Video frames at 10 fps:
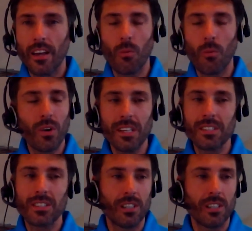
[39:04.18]
we're going
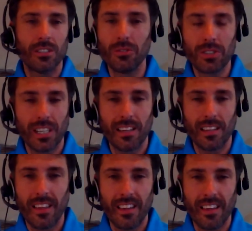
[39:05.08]
to start
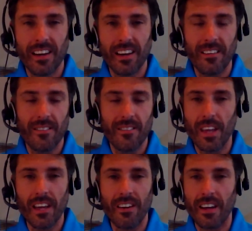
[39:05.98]
juicing the
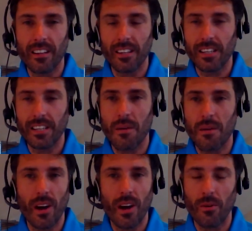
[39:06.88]
internet leads
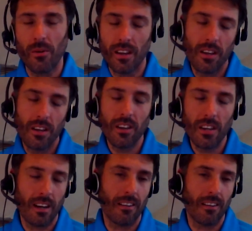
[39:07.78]
up right away. You'll
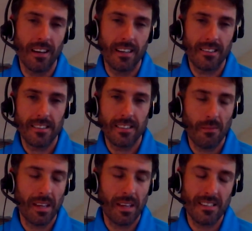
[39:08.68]
get clients.
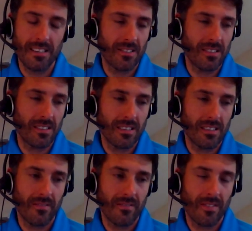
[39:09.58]
I mean,
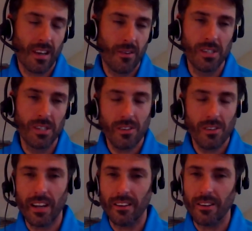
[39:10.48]
we just
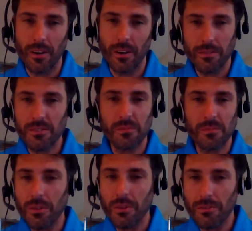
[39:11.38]
know how to do it. We've just
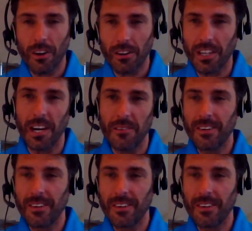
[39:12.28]
been doing it for a long time.